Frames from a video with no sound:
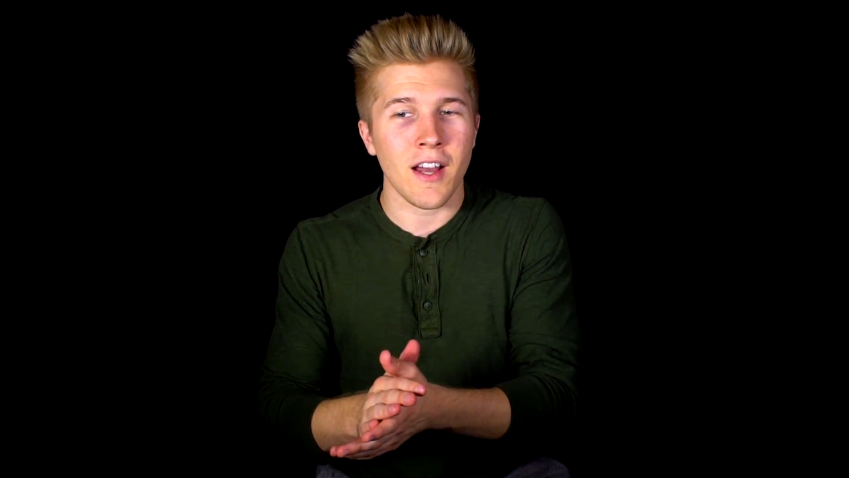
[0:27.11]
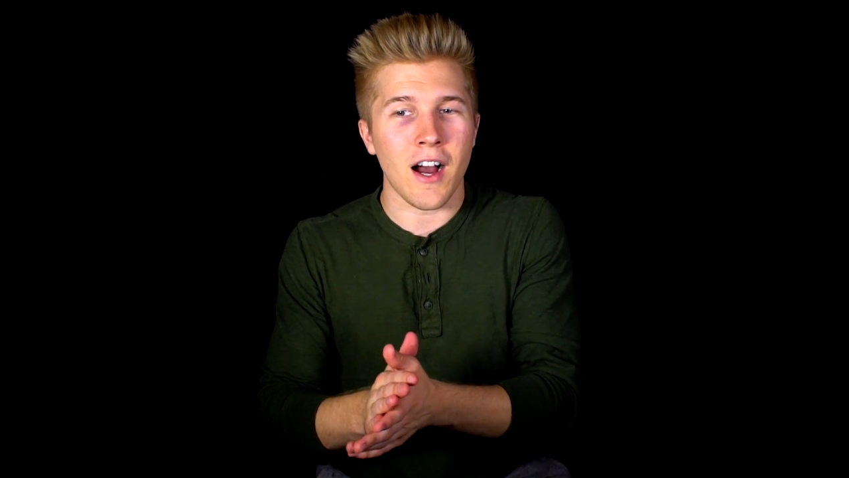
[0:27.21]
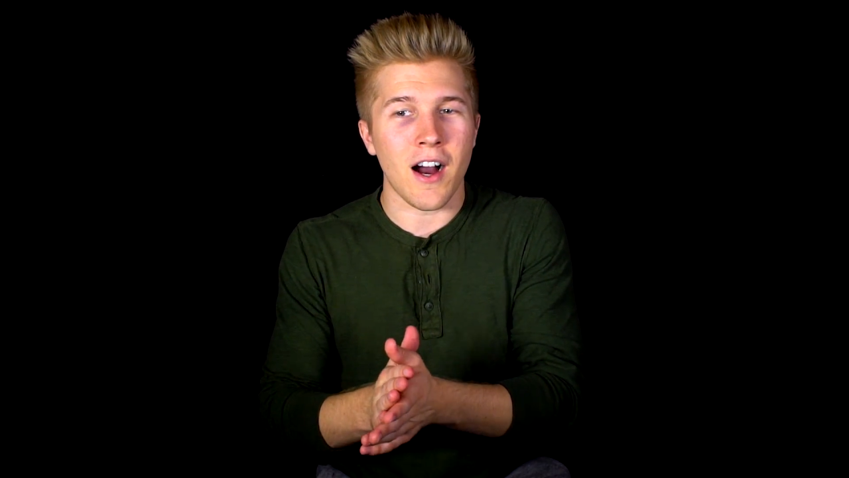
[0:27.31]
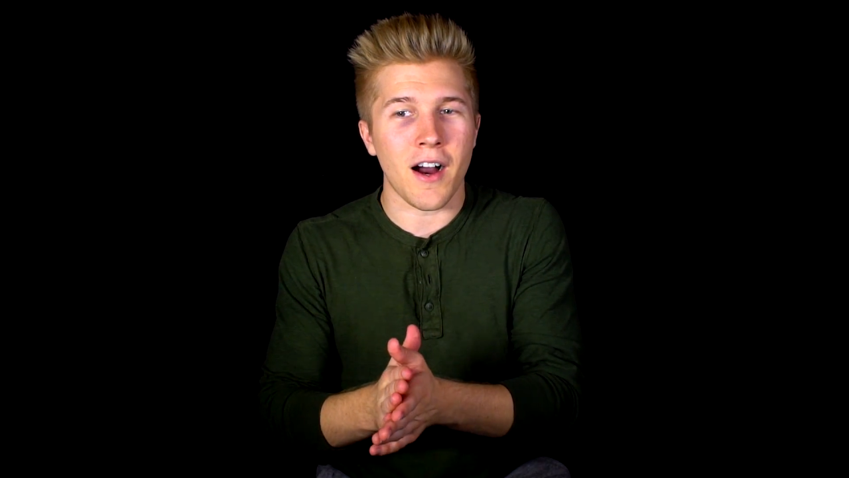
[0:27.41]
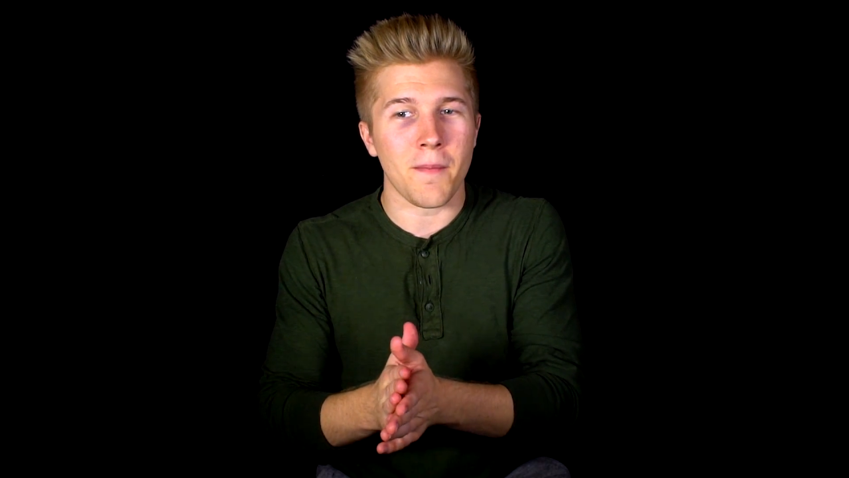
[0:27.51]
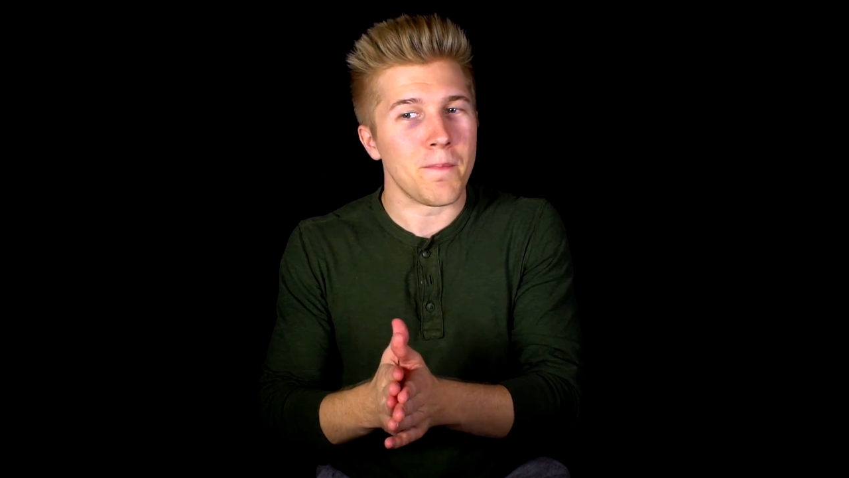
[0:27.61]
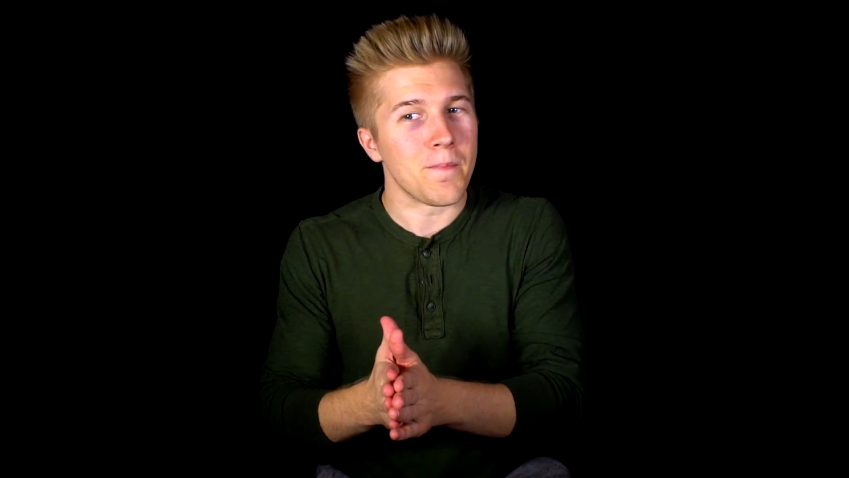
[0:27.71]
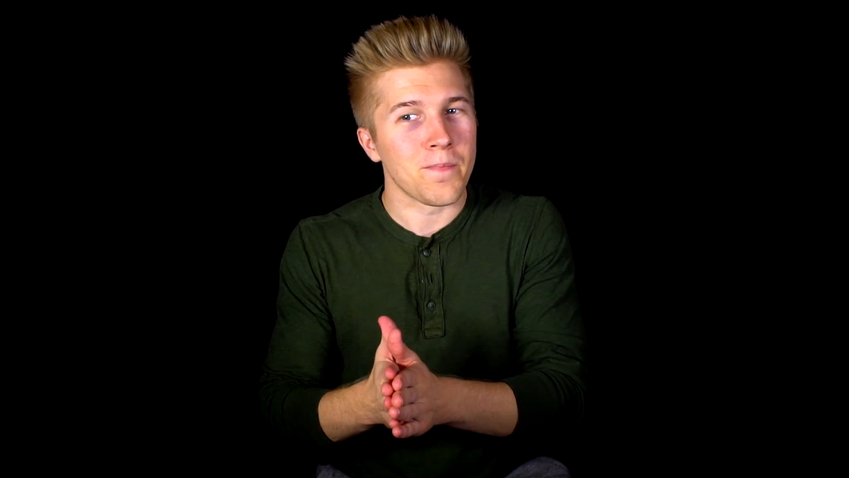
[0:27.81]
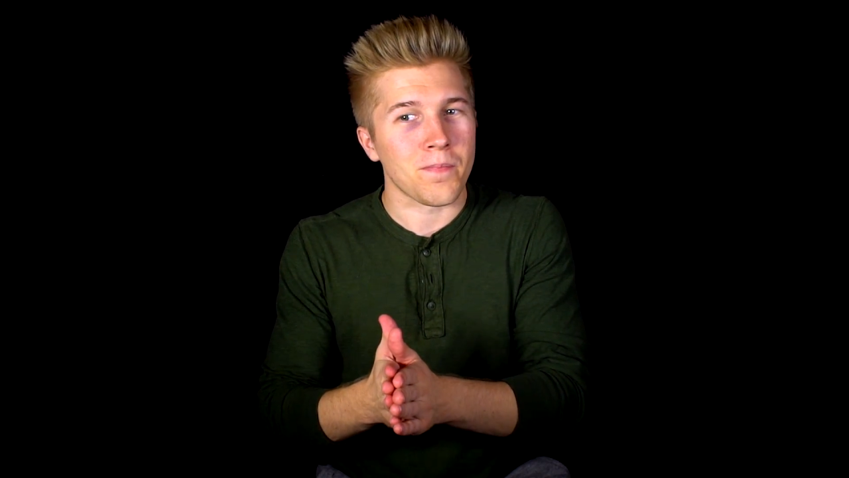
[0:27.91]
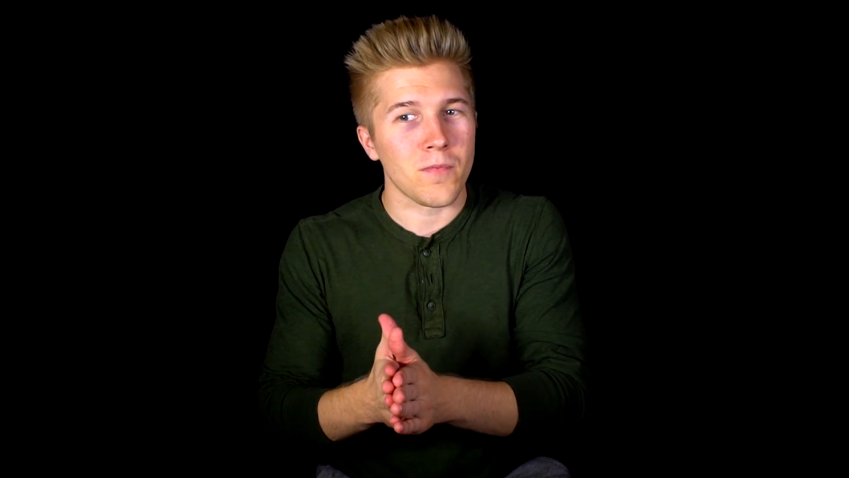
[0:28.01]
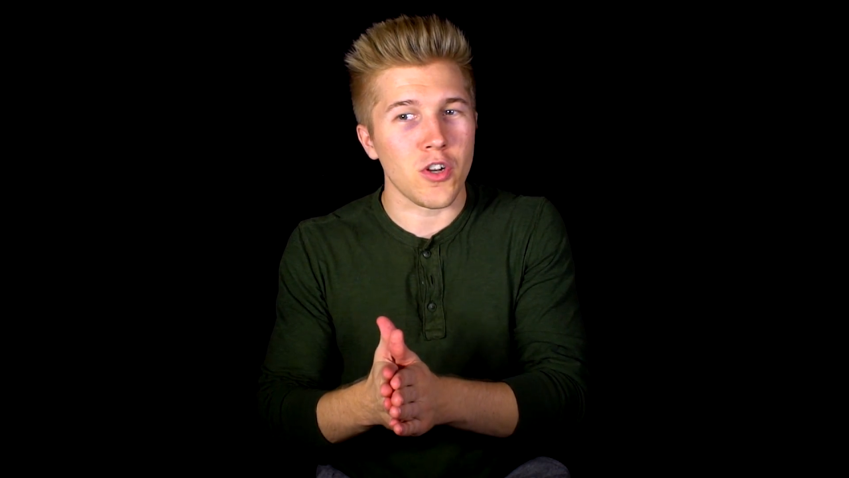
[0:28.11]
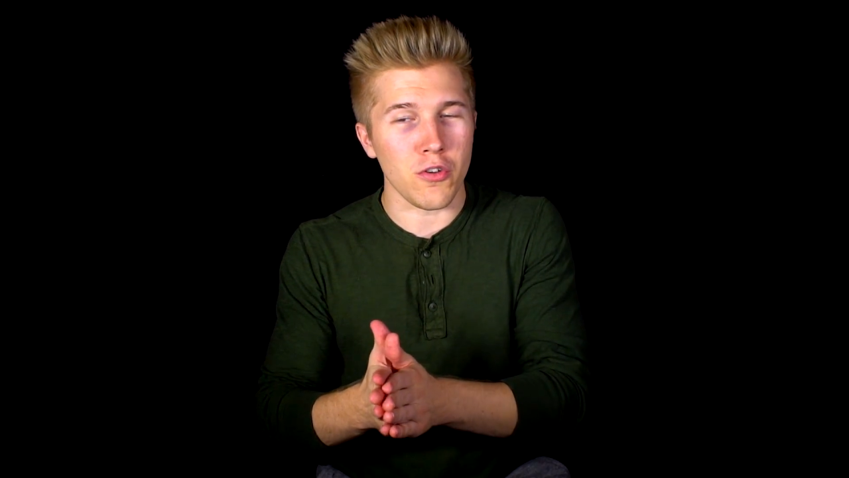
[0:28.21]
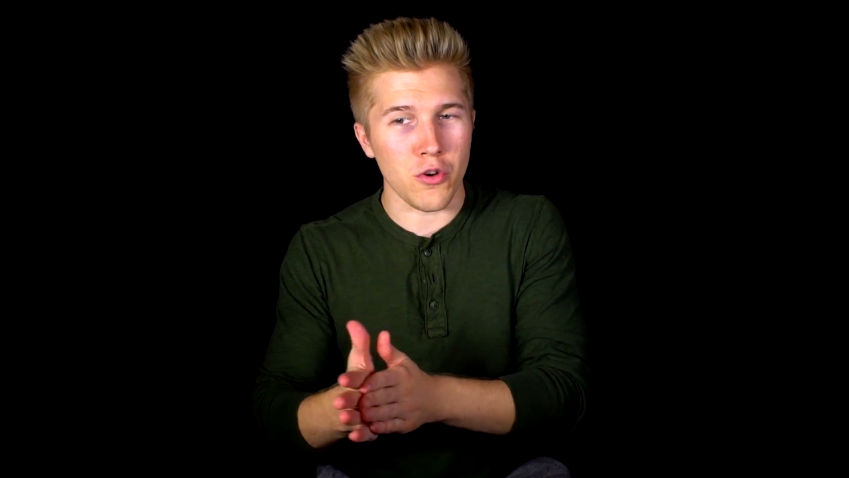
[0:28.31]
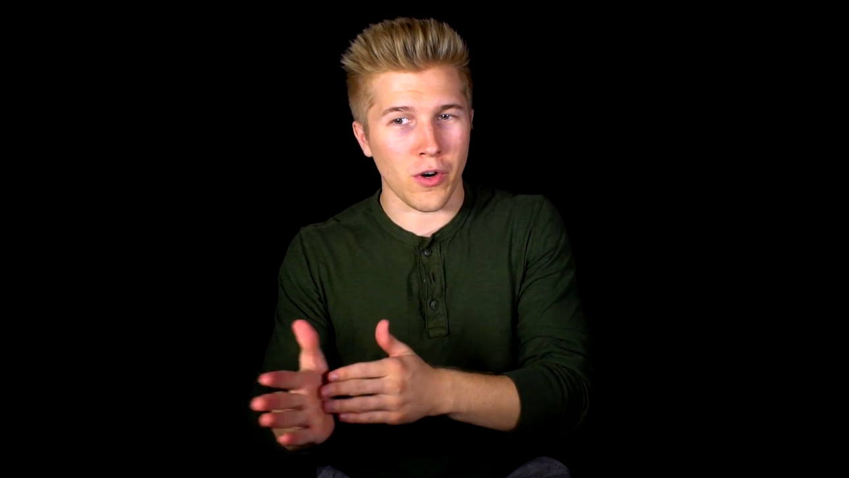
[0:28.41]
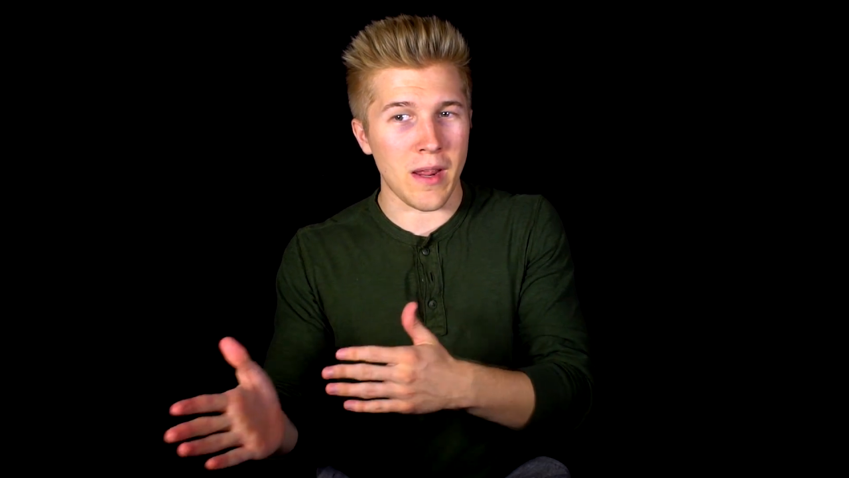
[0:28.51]
Um, you know,
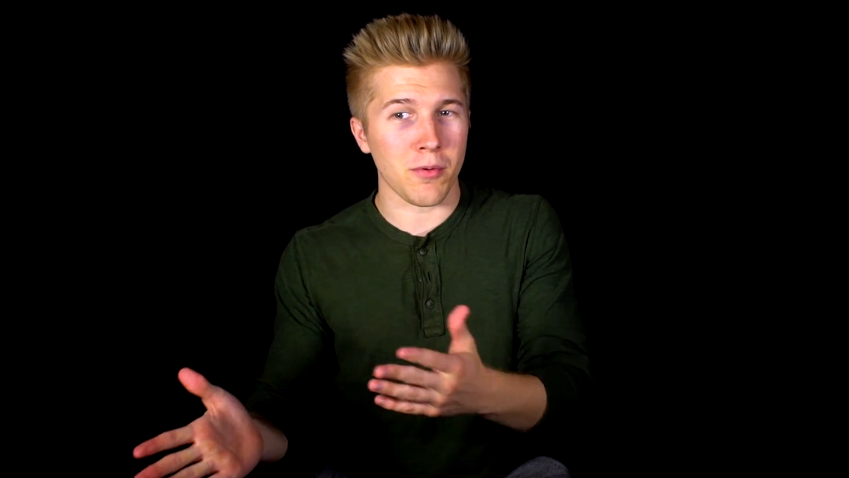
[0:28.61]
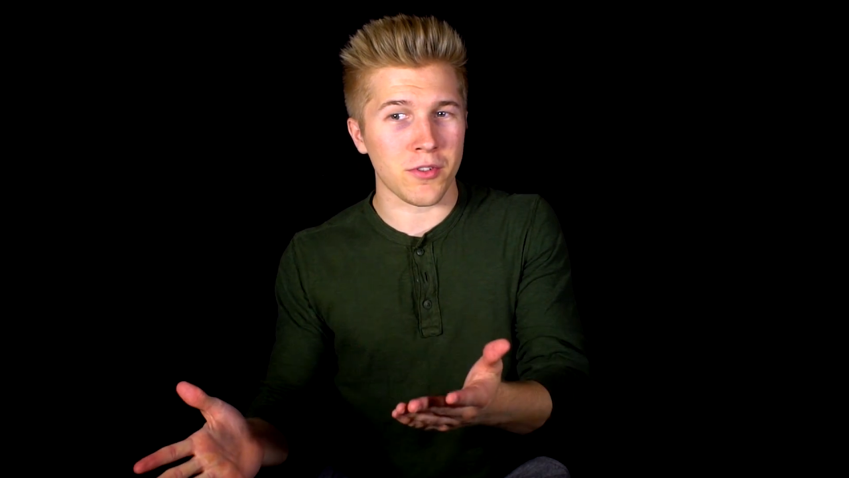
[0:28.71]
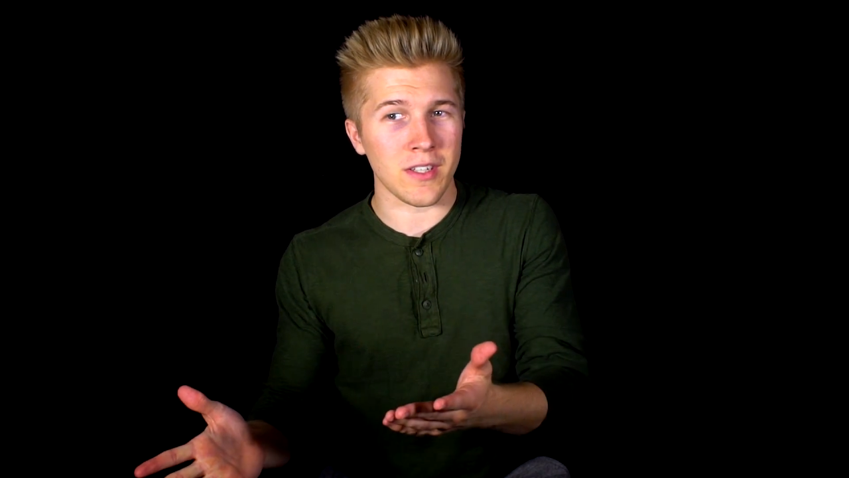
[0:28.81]
you were able